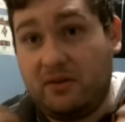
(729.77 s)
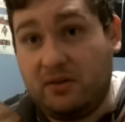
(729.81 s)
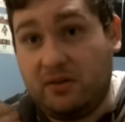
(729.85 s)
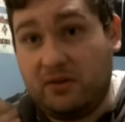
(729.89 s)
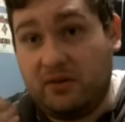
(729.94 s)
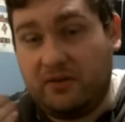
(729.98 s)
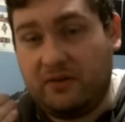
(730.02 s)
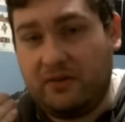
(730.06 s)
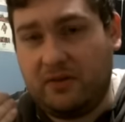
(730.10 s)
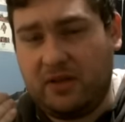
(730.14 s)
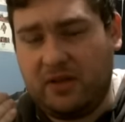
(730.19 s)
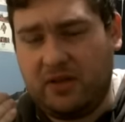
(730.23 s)

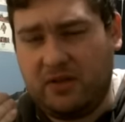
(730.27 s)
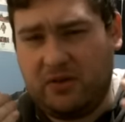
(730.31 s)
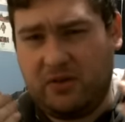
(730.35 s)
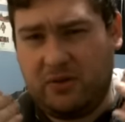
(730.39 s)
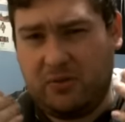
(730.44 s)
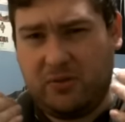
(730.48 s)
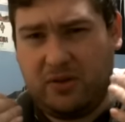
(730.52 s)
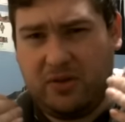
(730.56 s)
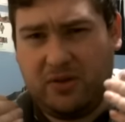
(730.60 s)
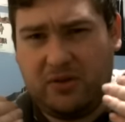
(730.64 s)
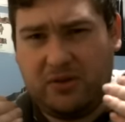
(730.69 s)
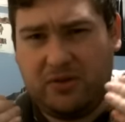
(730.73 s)
Her her
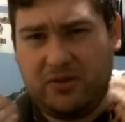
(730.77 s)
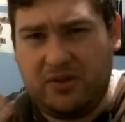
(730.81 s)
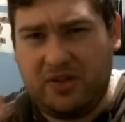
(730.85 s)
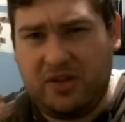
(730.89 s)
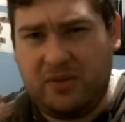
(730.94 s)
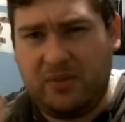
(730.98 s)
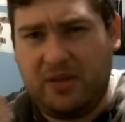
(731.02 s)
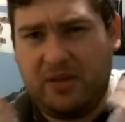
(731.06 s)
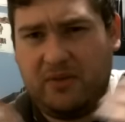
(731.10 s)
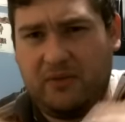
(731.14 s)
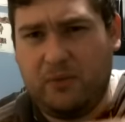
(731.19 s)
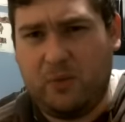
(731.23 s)
mother's
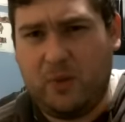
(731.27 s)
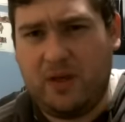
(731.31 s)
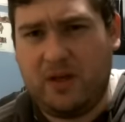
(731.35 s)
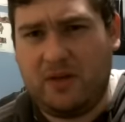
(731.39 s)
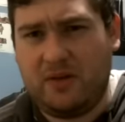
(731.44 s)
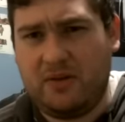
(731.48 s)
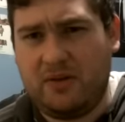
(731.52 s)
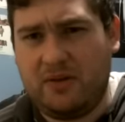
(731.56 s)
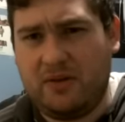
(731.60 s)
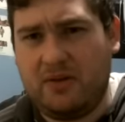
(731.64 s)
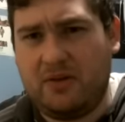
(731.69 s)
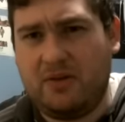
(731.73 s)
company went
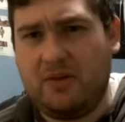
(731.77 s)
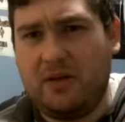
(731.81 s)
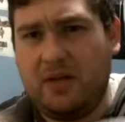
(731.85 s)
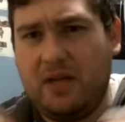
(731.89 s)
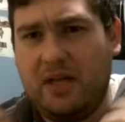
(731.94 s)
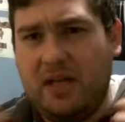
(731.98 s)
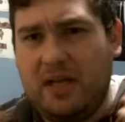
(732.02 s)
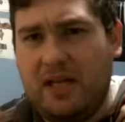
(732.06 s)
under.